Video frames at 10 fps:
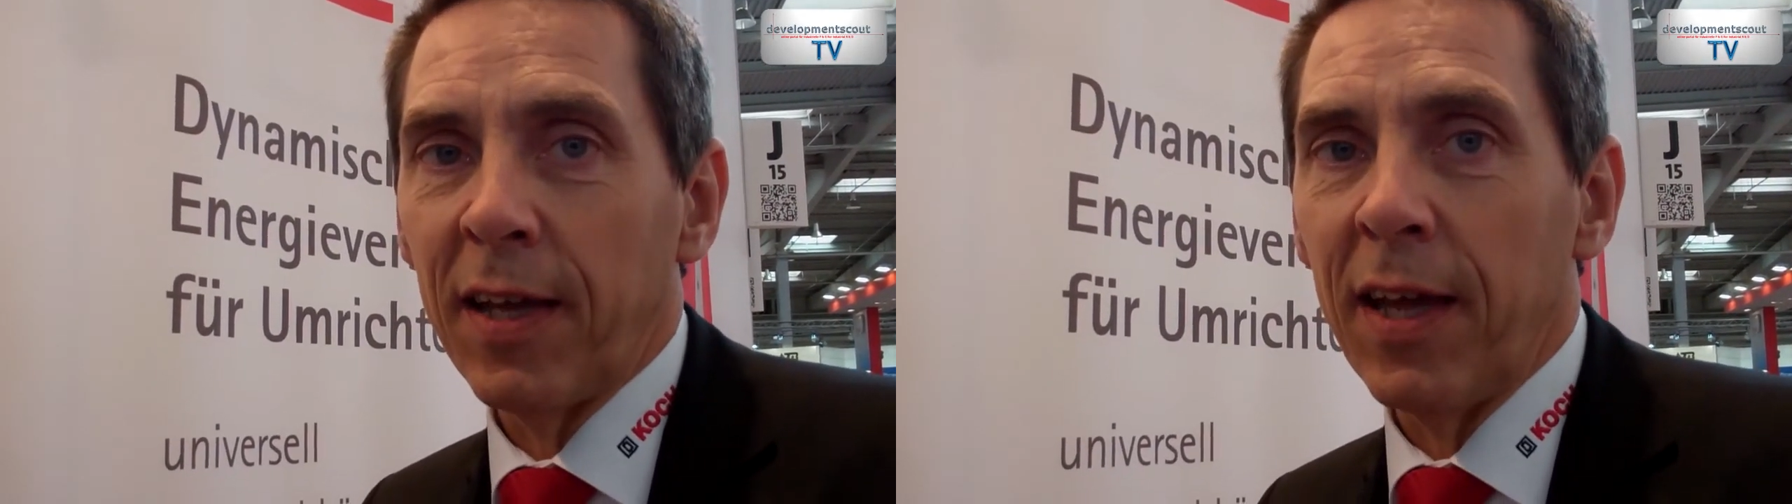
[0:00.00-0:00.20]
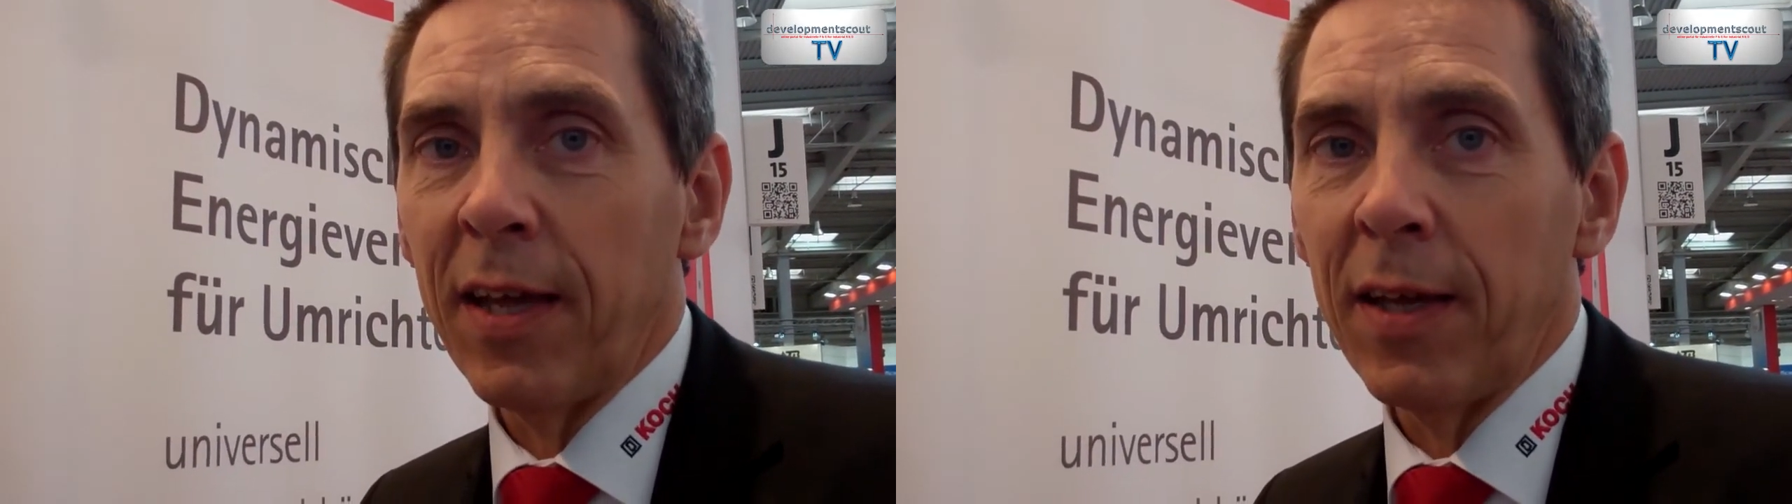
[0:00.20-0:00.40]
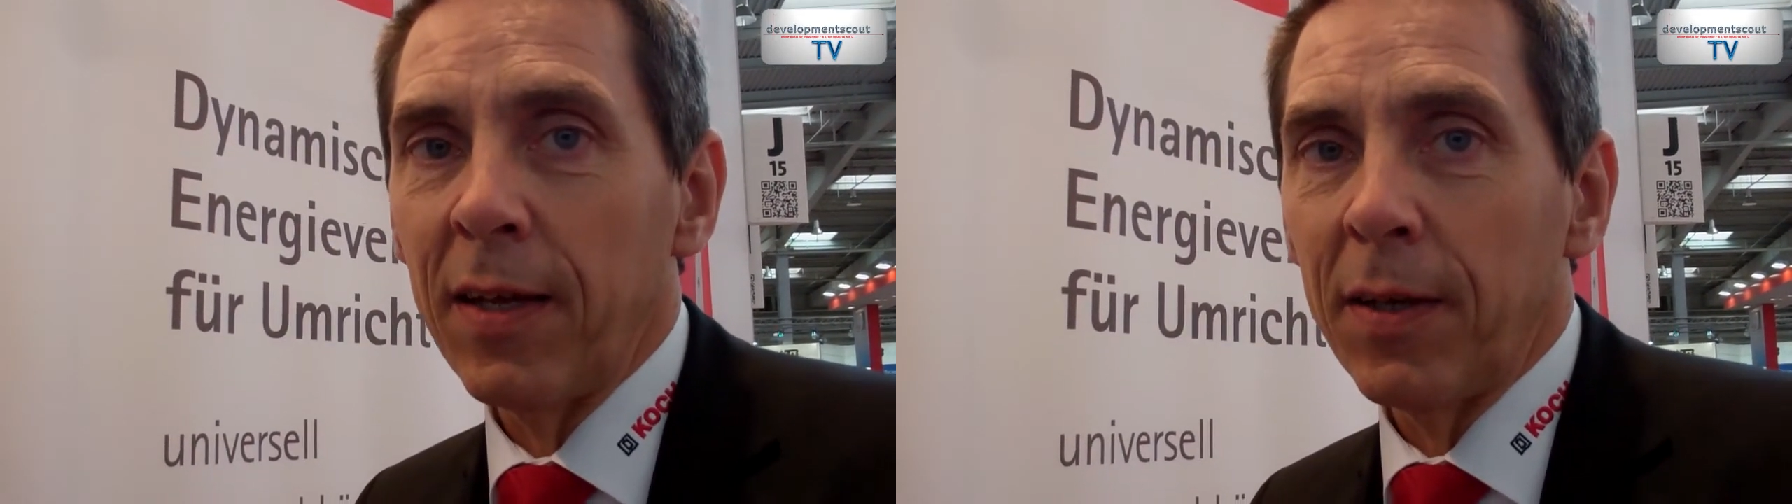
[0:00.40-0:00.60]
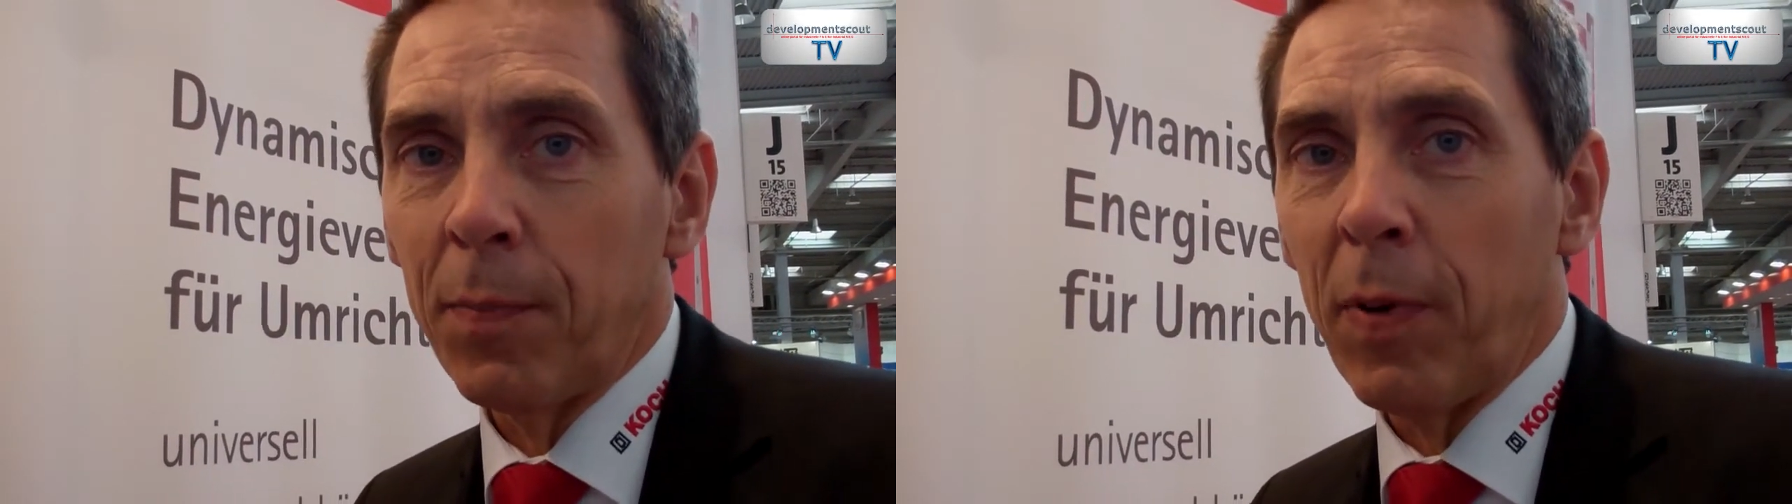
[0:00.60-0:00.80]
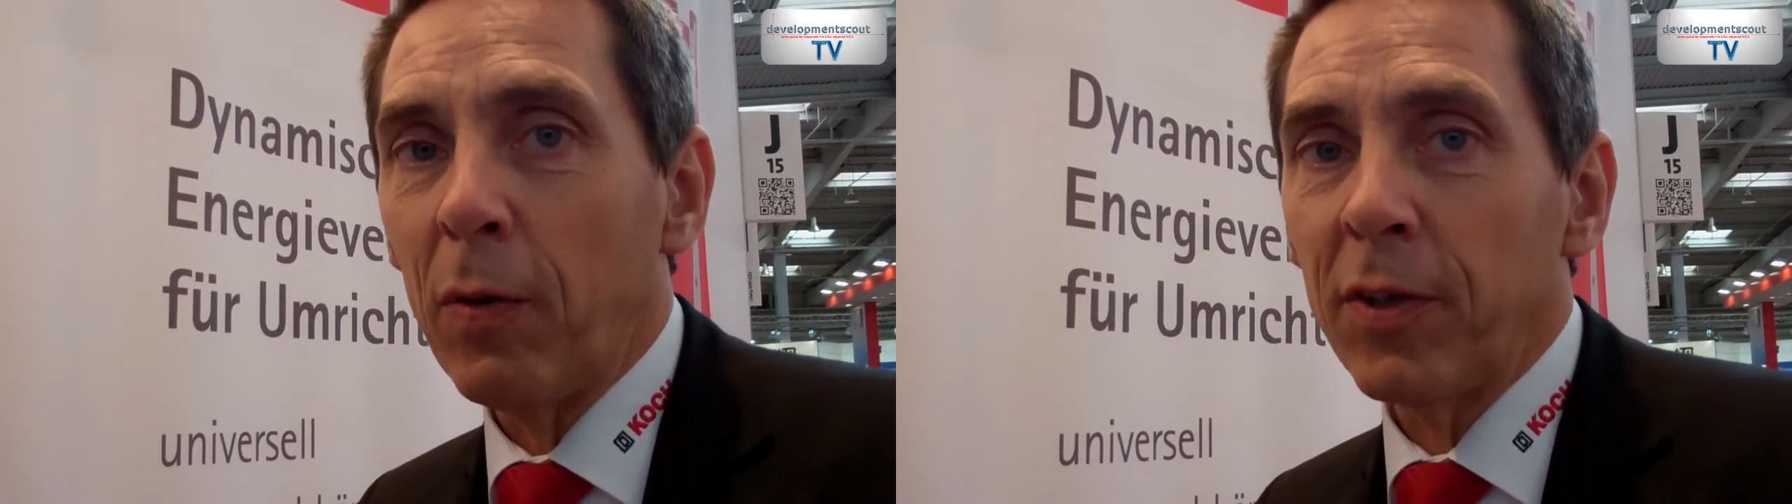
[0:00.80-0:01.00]
a
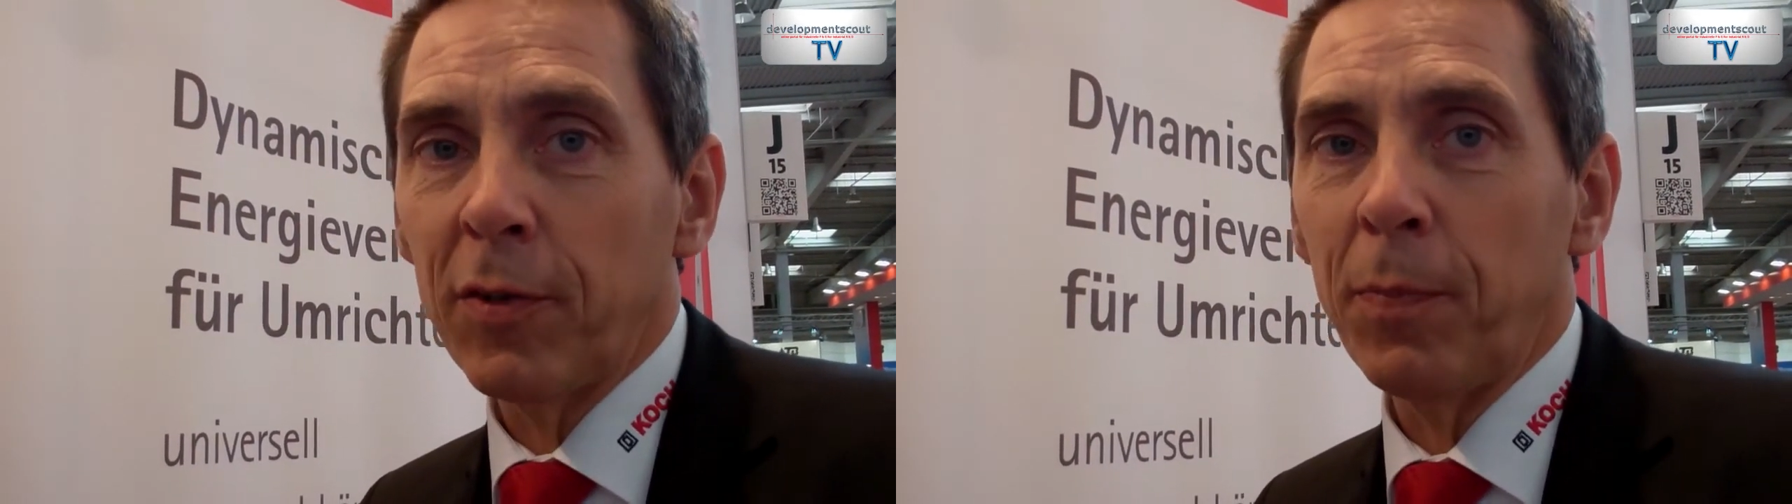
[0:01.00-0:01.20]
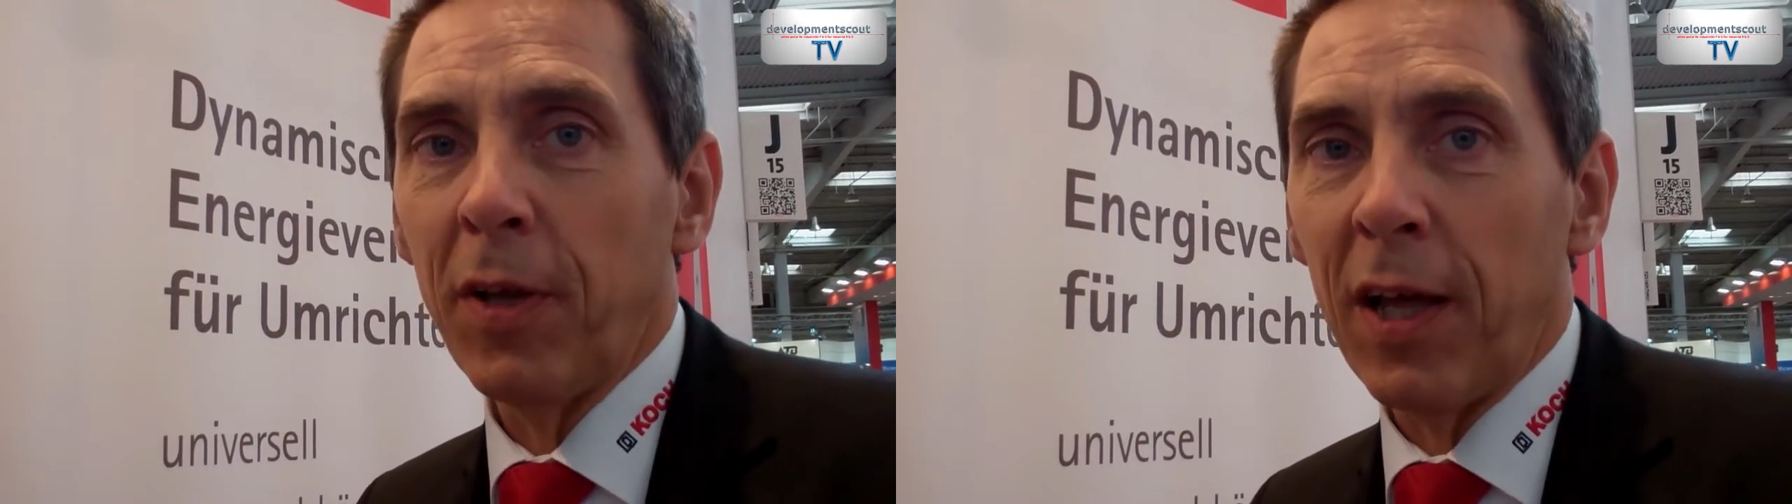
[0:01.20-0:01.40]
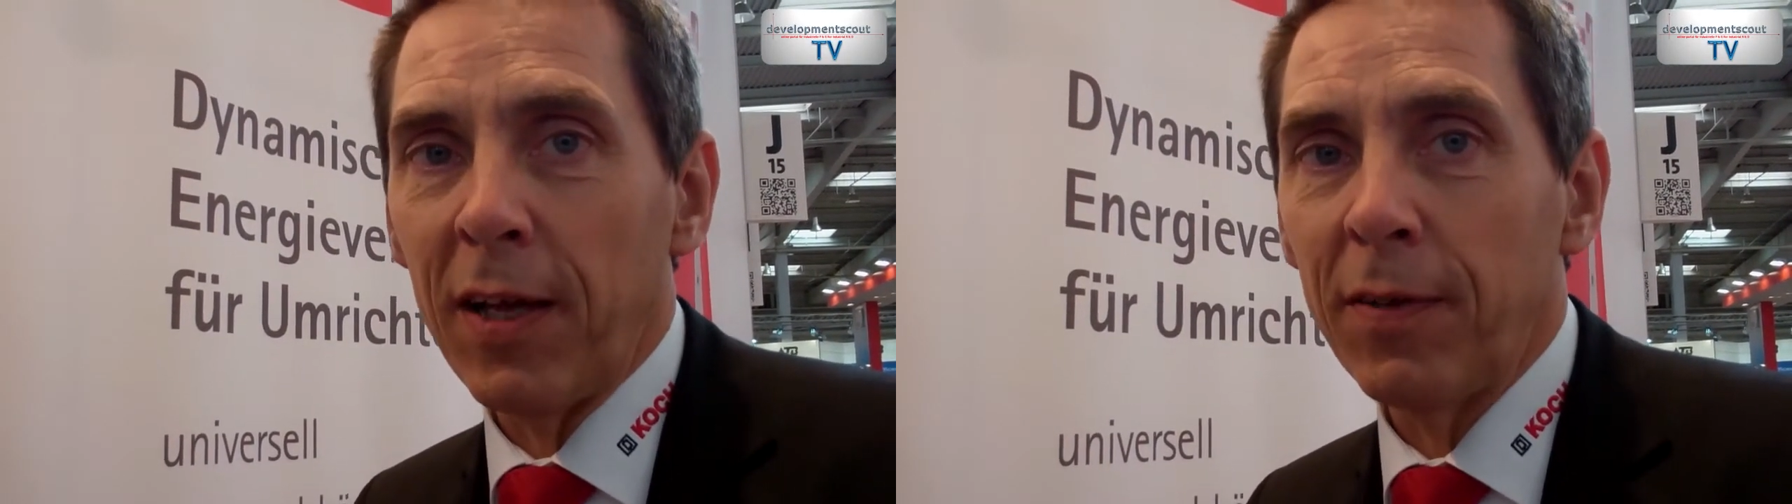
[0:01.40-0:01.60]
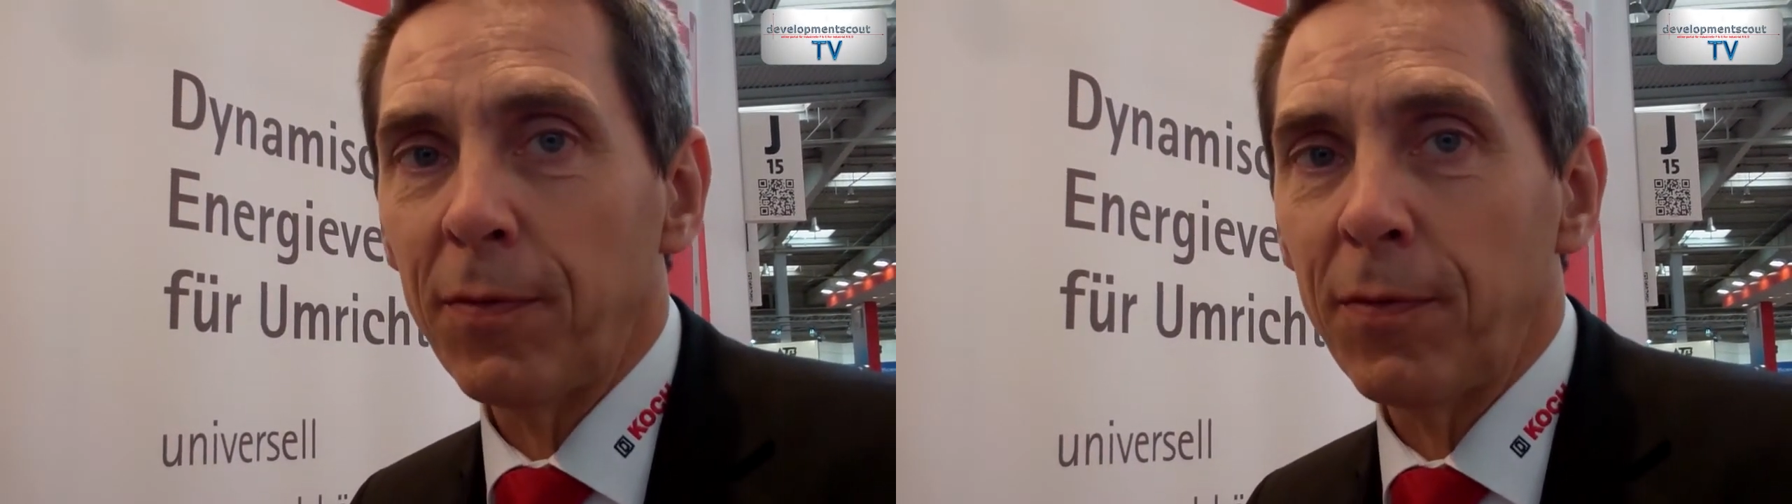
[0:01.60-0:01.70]
power supply